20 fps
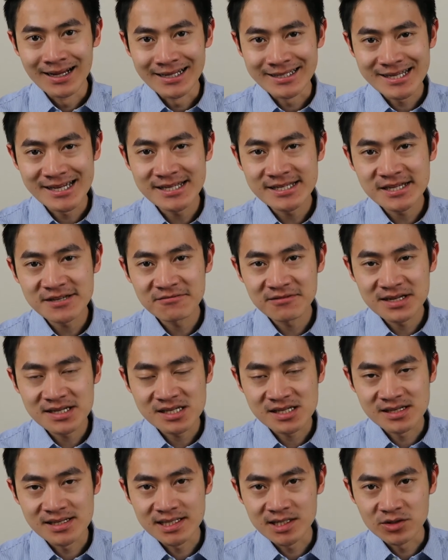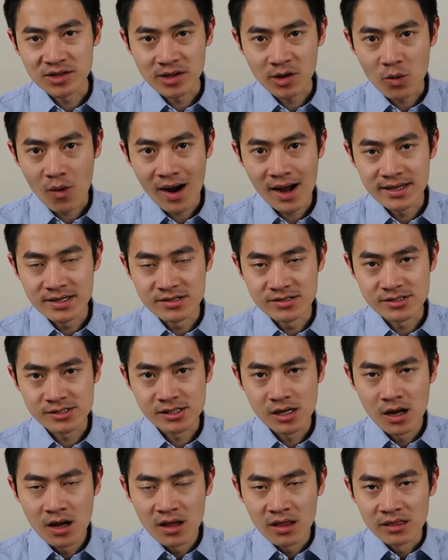Attentive listening
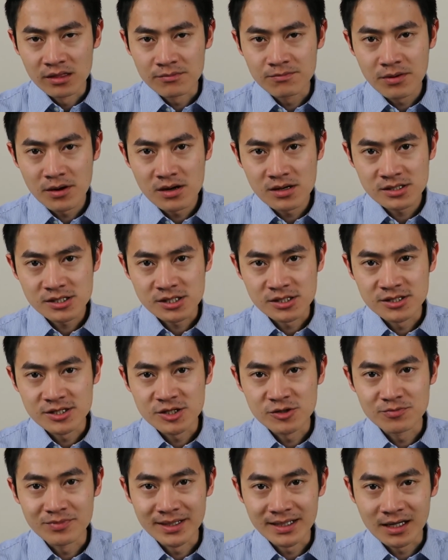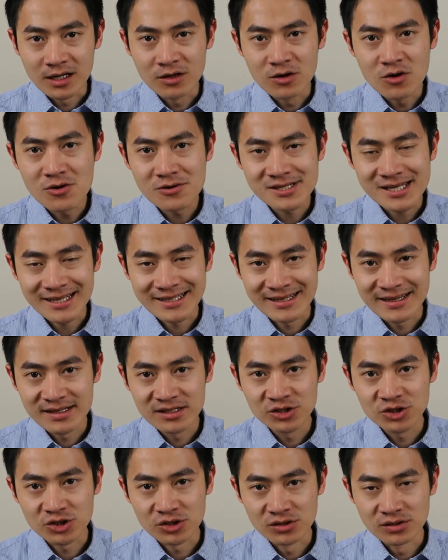requires the person to pay close
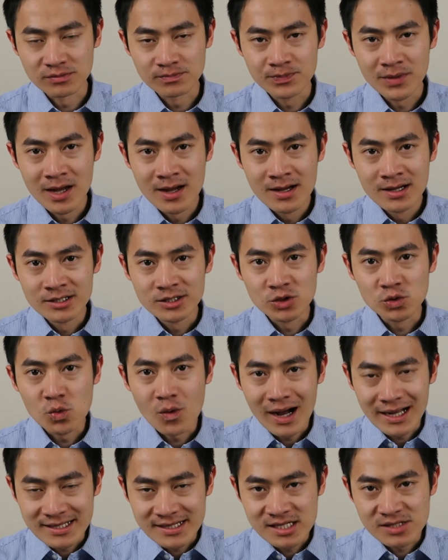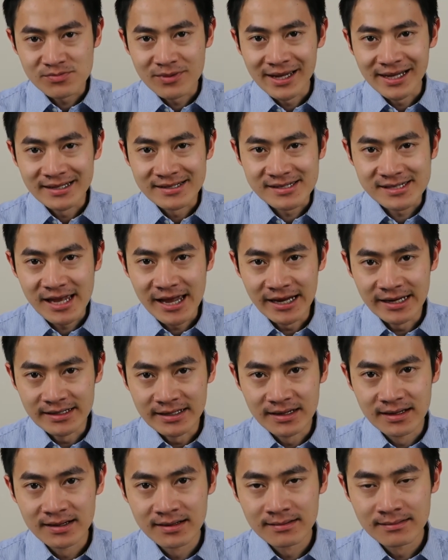attention to what is being
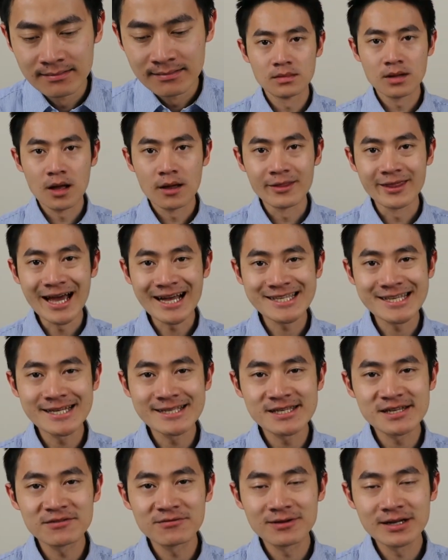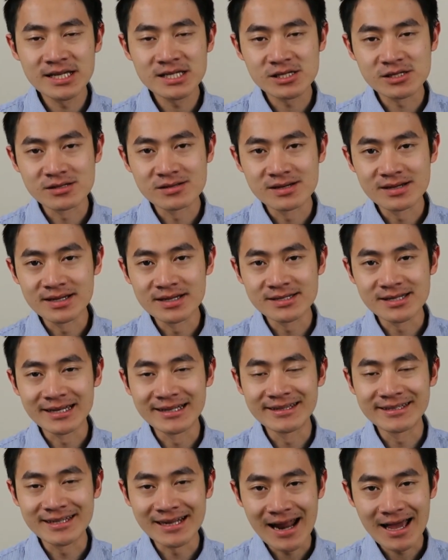said. The attentive listener is
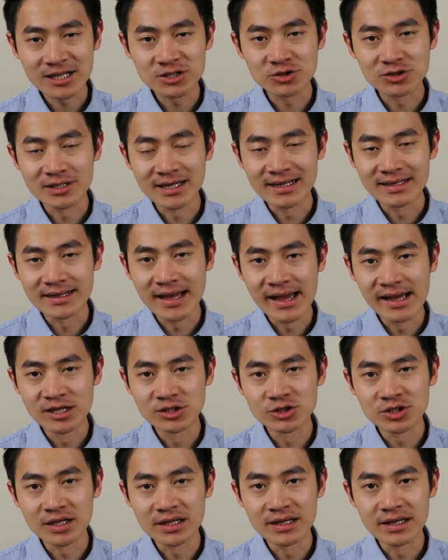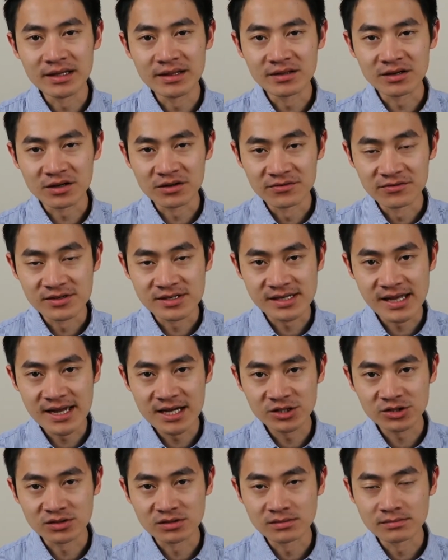intellectually engaged in the
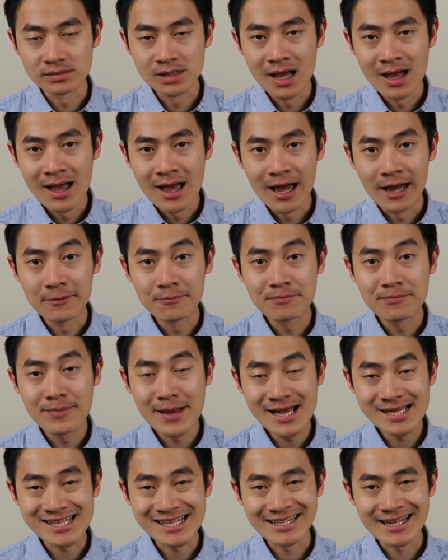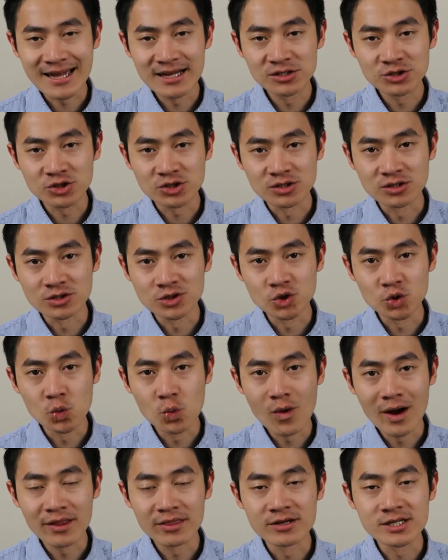conversation and pays attention to
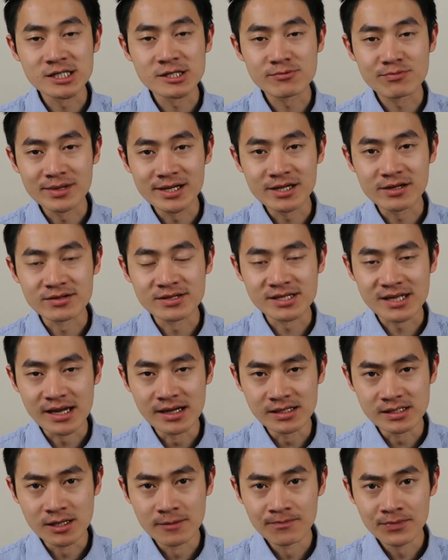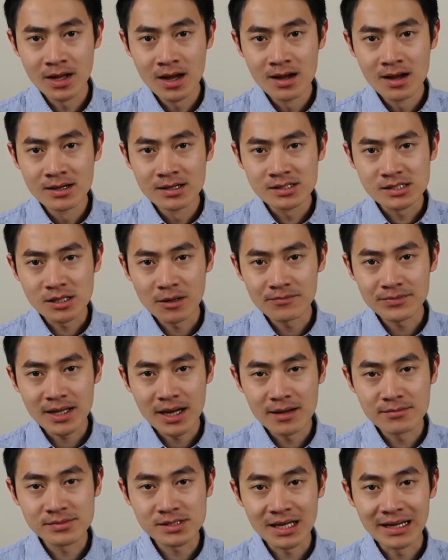what the speaker says,
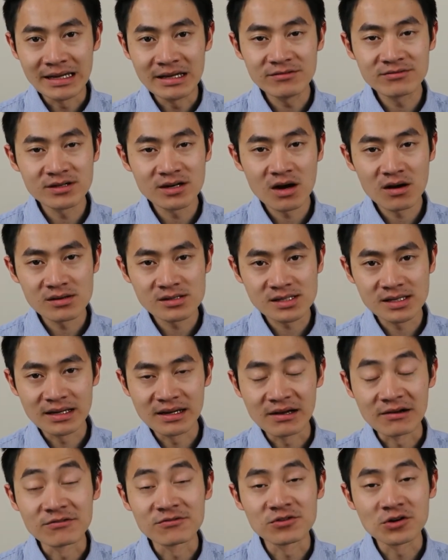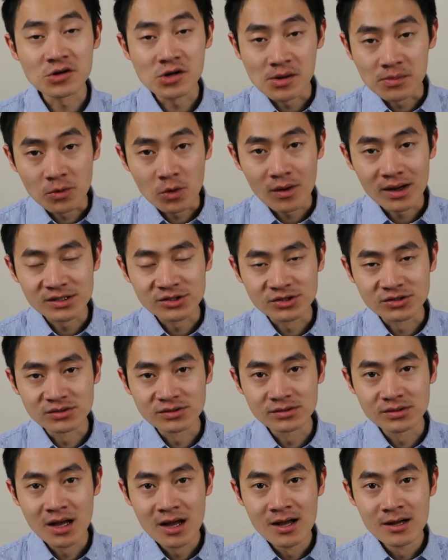sometimes even asking follow up
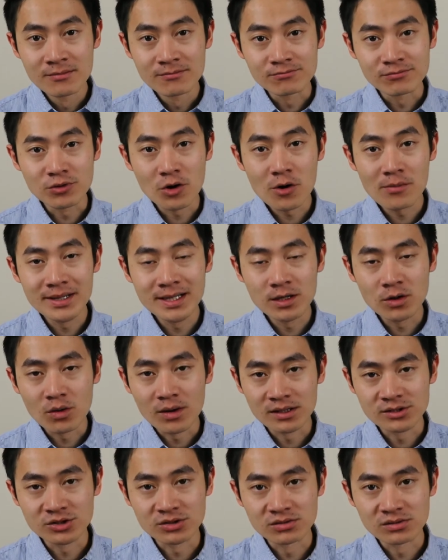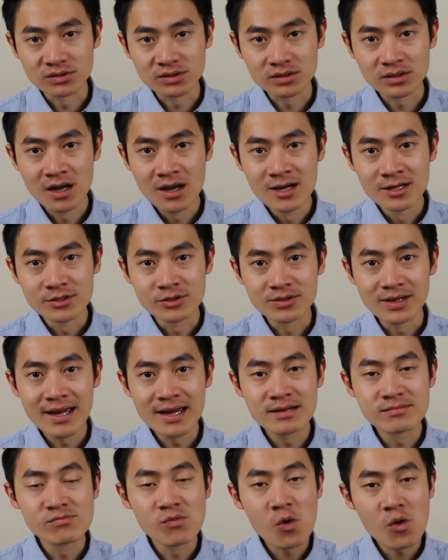questions, probing questions to
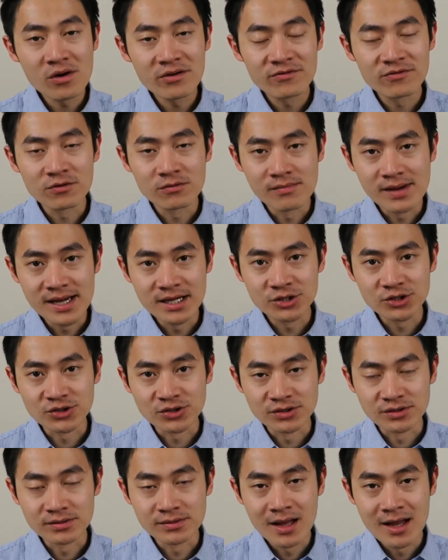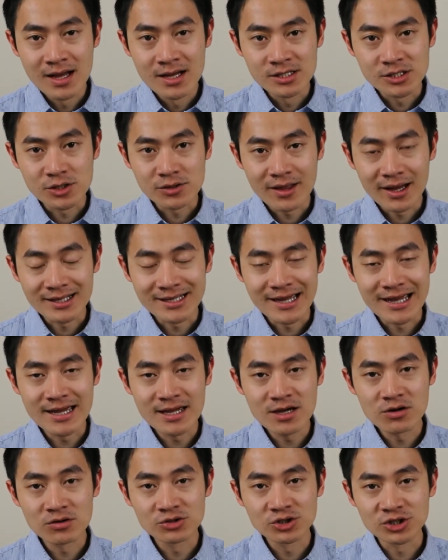gain more information so that
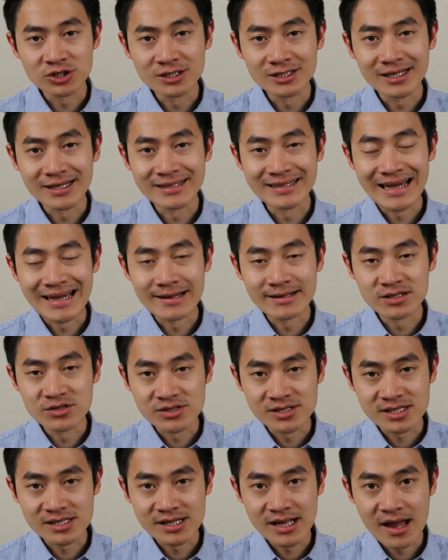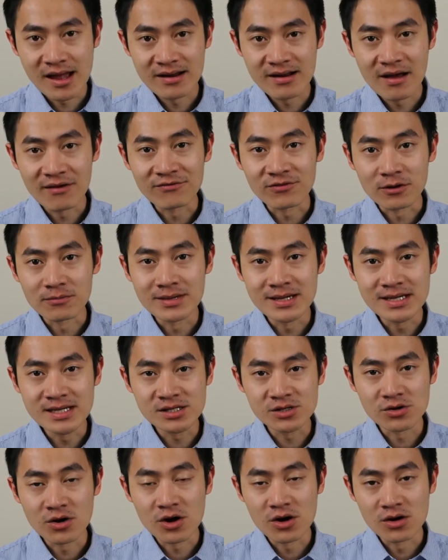he or she can understand from
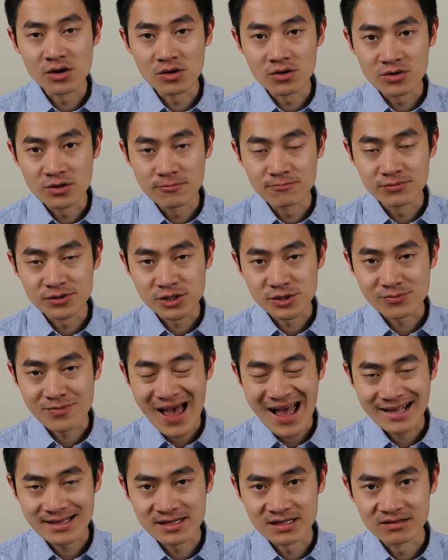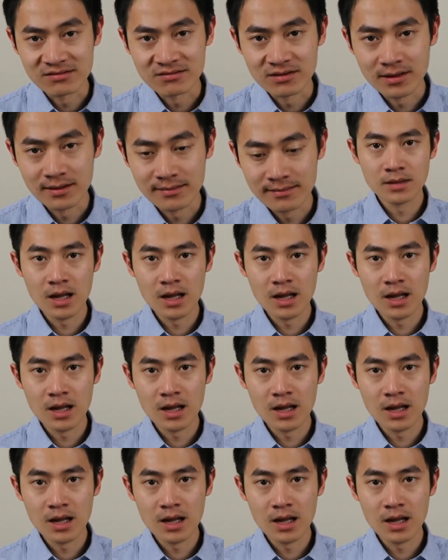his or her own perspective.